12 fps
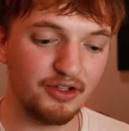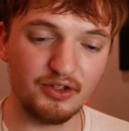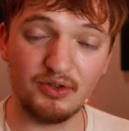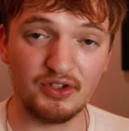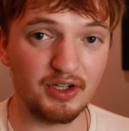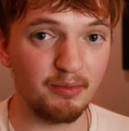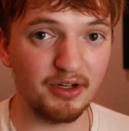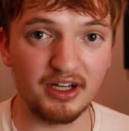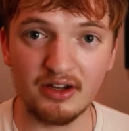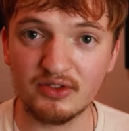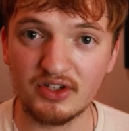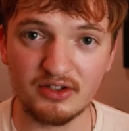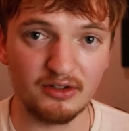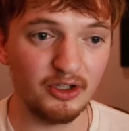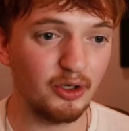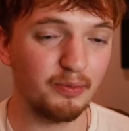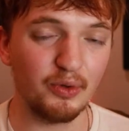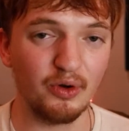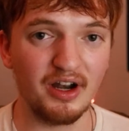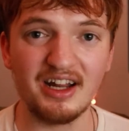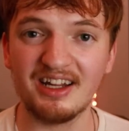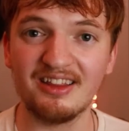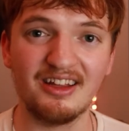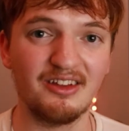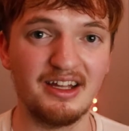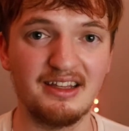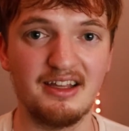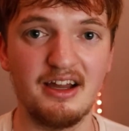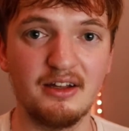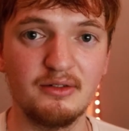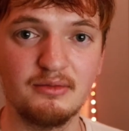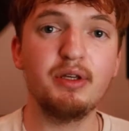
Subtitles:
use somebody else's loop, or anything like that.